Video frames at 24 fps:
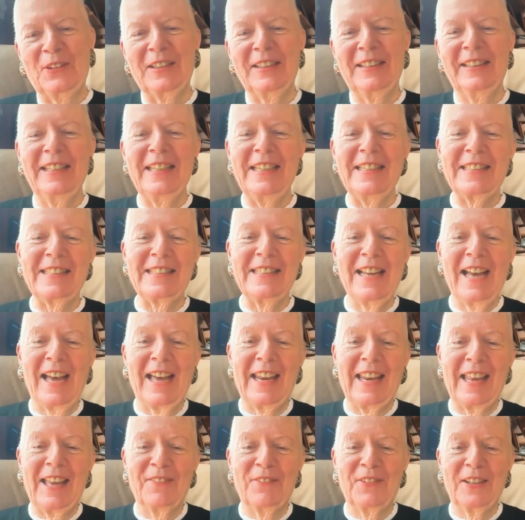Or at least
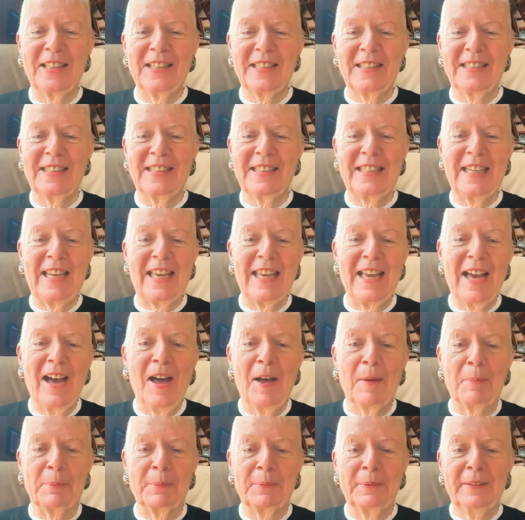not having to stay
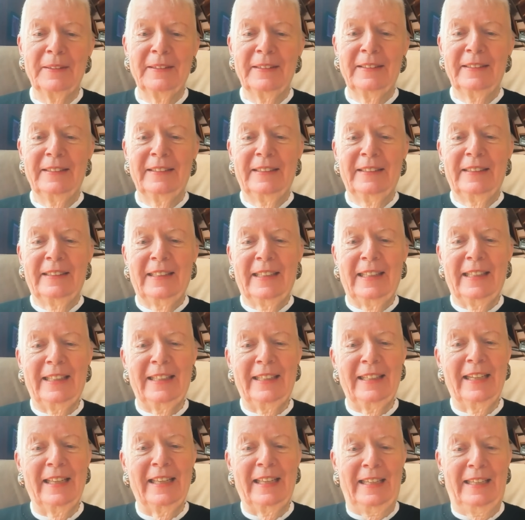up
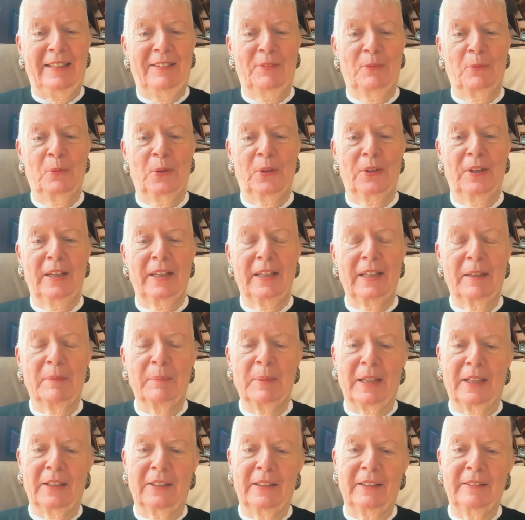at night worrying
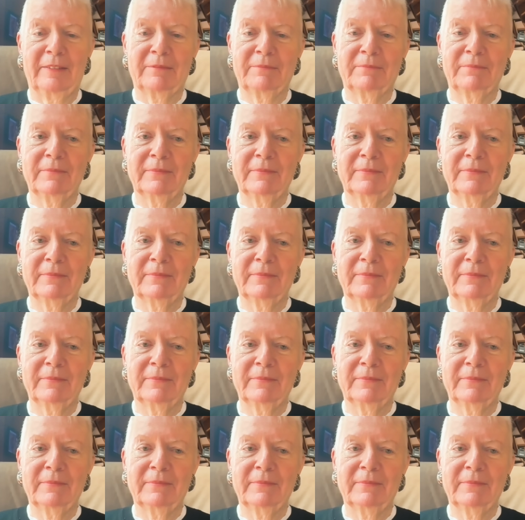about it.